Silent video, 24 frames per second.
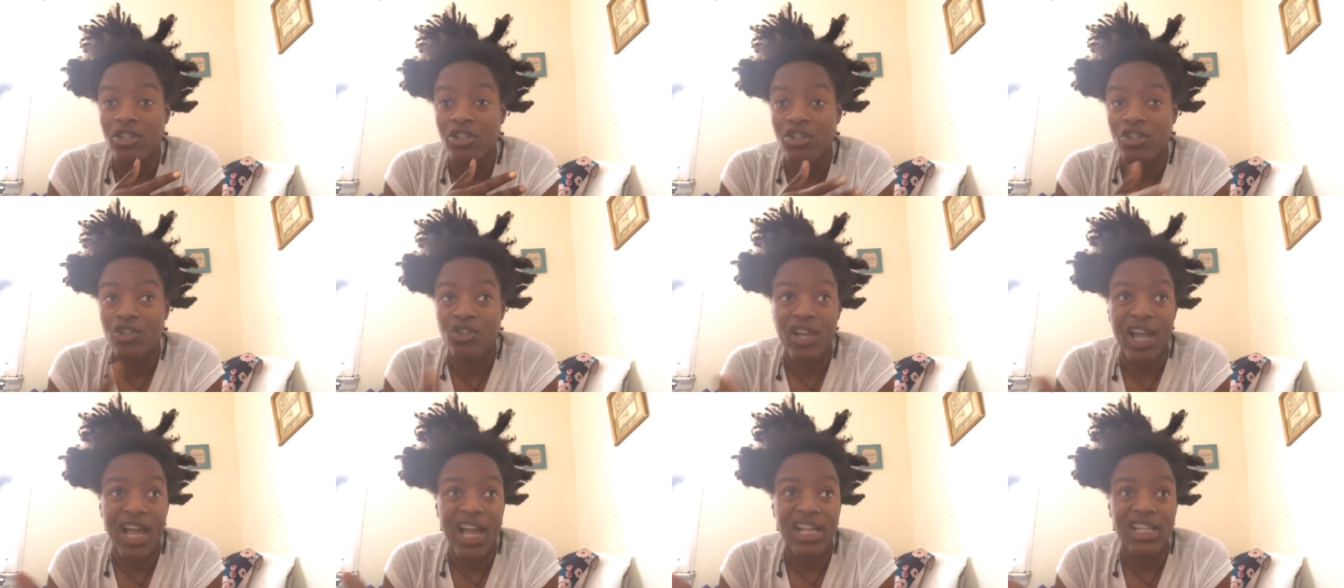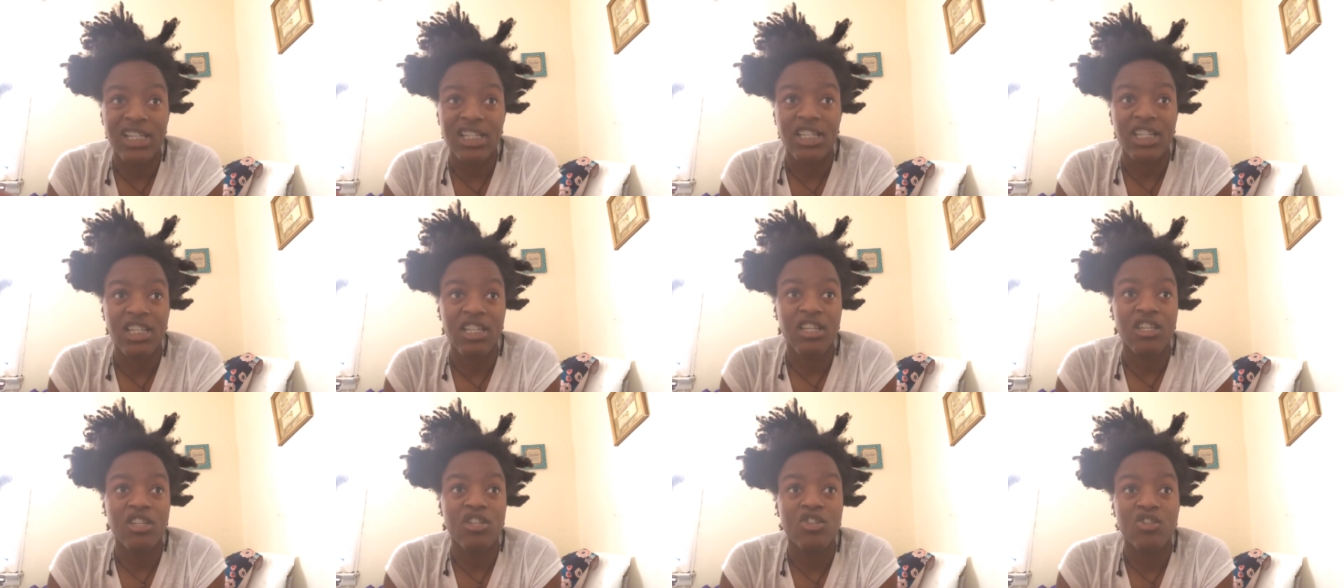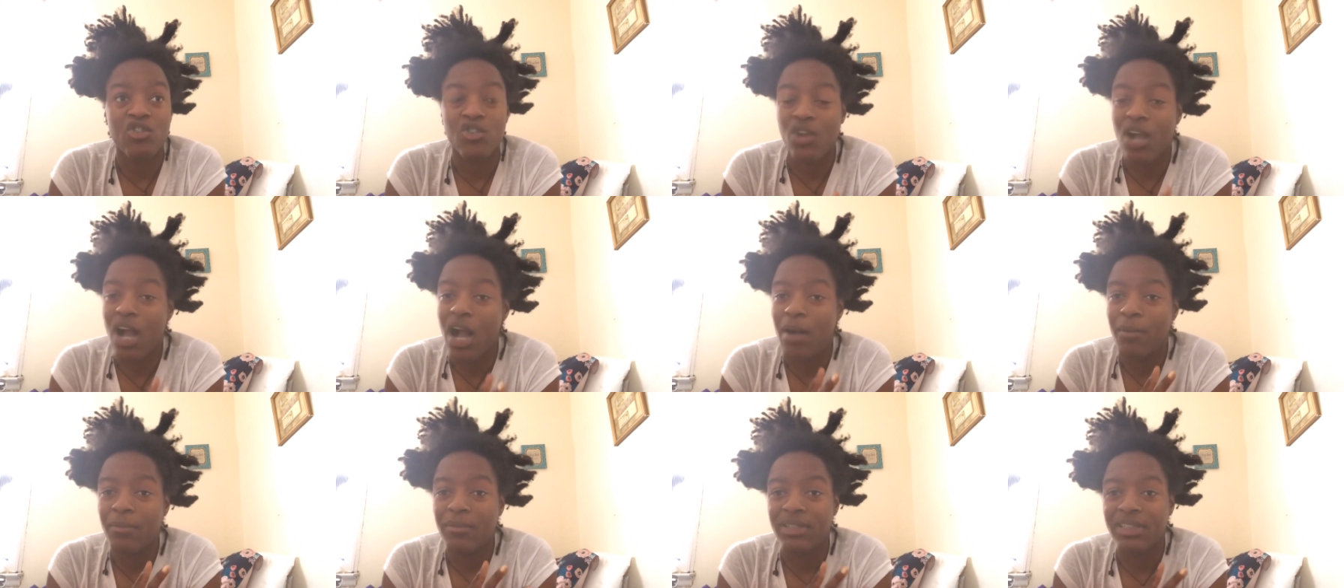tragedy,
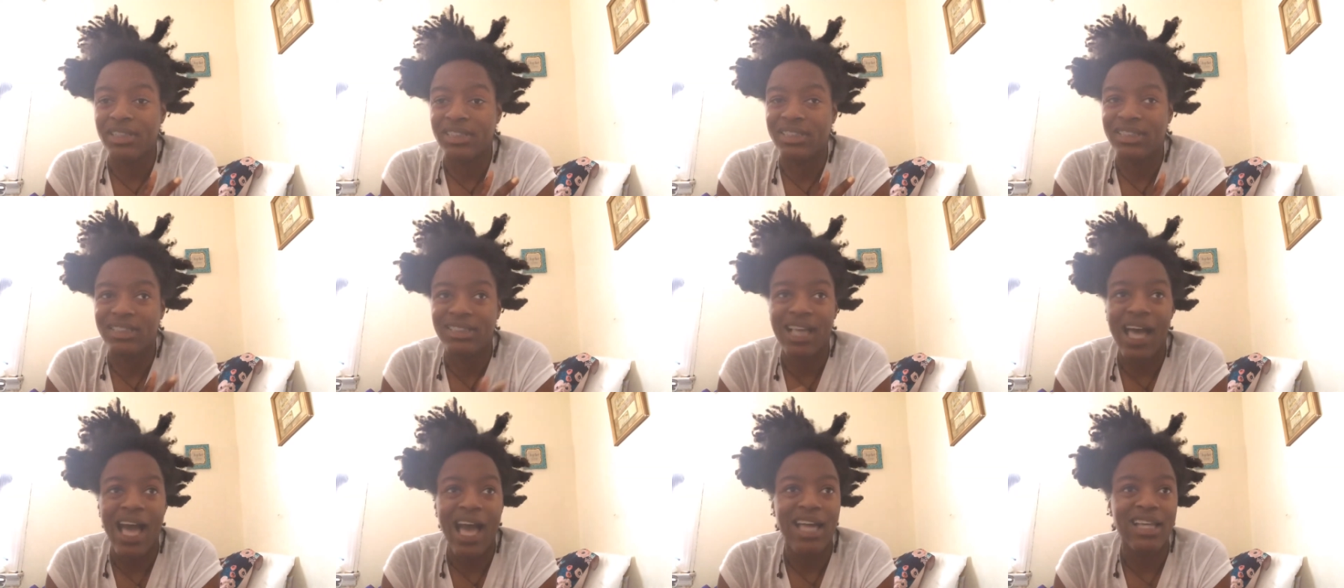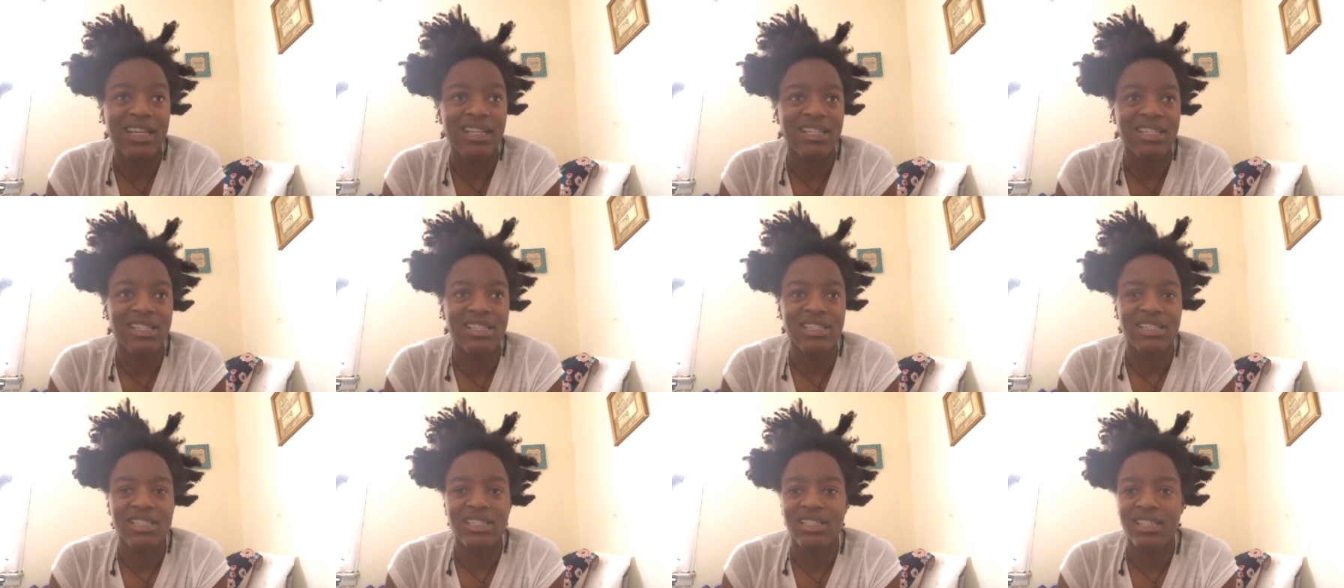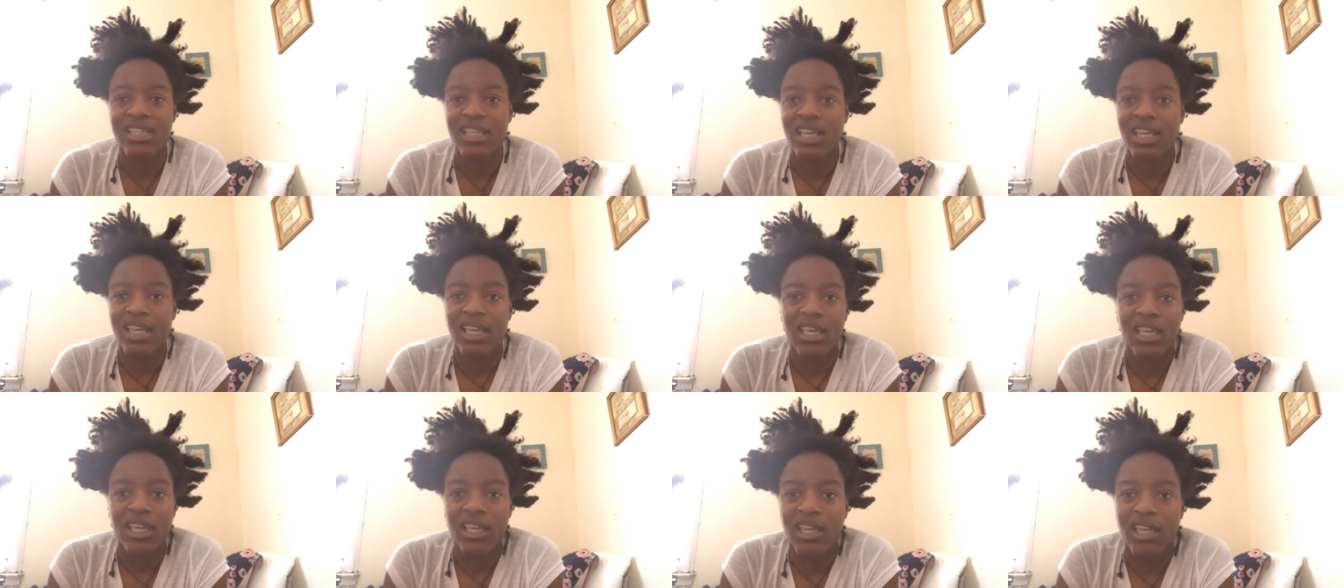trauma, sadness,
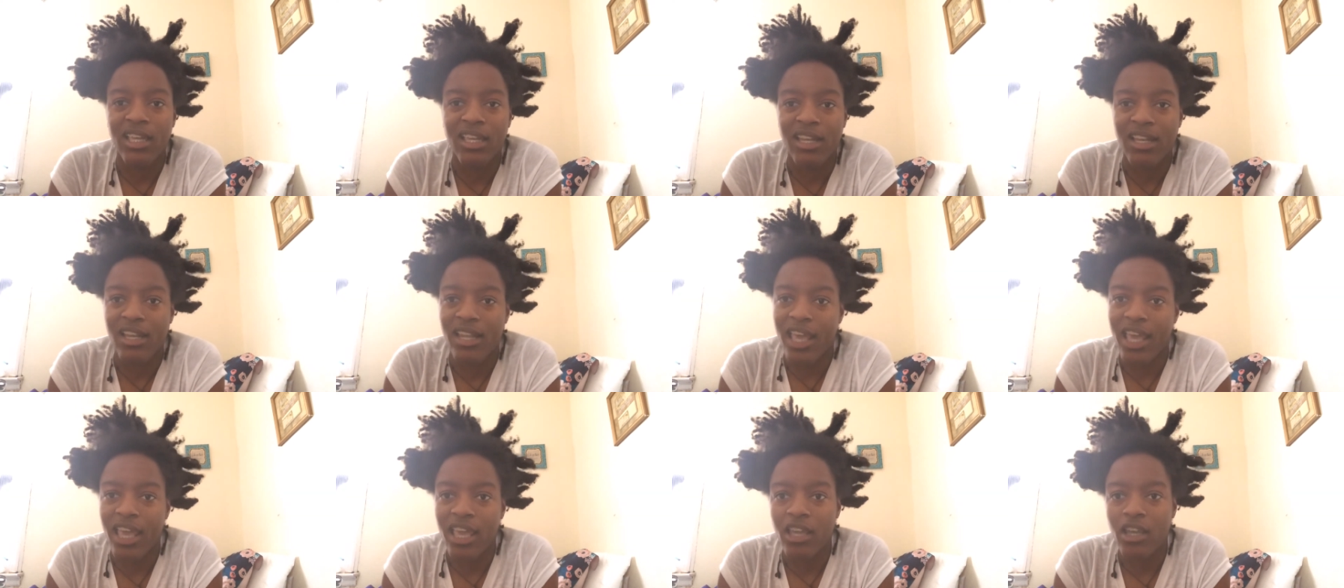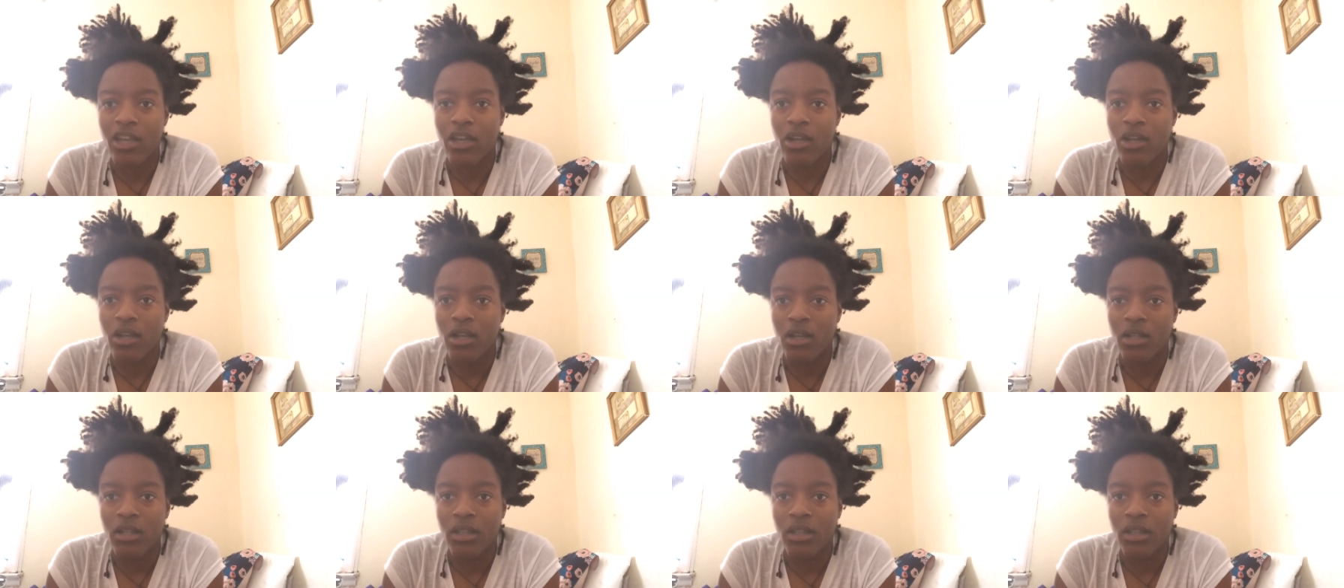and anger?